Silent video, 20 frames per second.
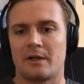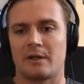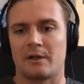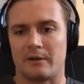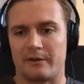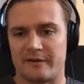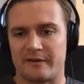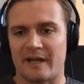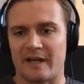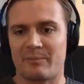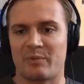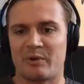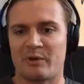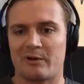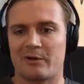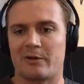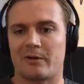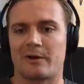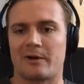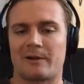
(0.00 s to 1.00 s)

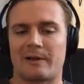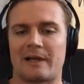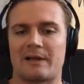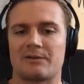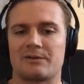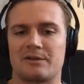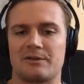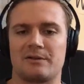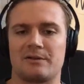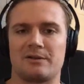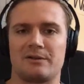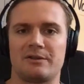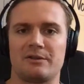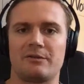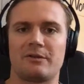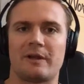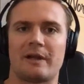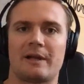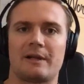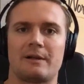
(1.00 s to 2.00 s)
Zapier allows you to do
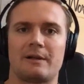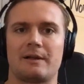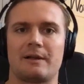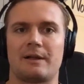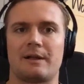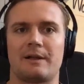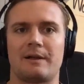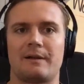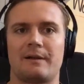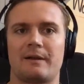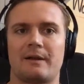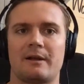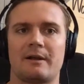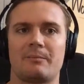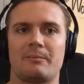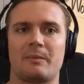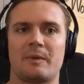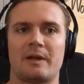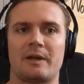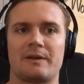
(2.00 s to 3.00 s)
that, and
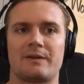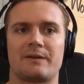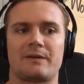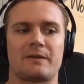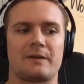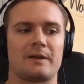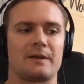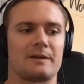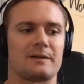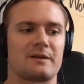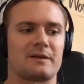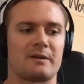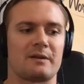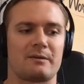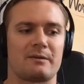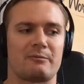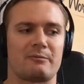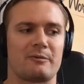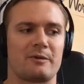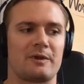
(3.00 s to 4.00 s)
it's
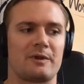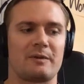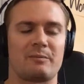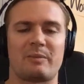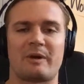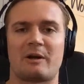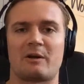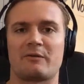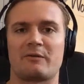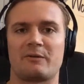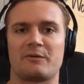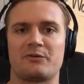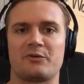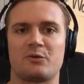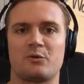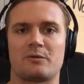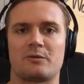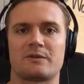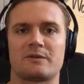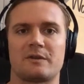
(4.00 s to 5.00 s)
a really powerful
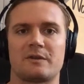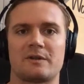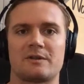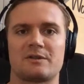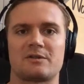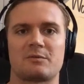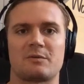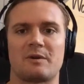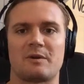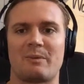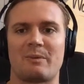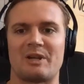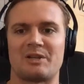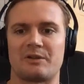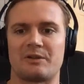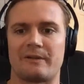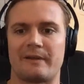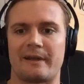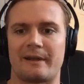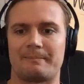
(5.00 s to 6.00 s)
tool. So I just want to
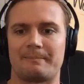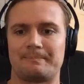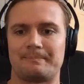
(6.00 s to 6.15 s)
mention that.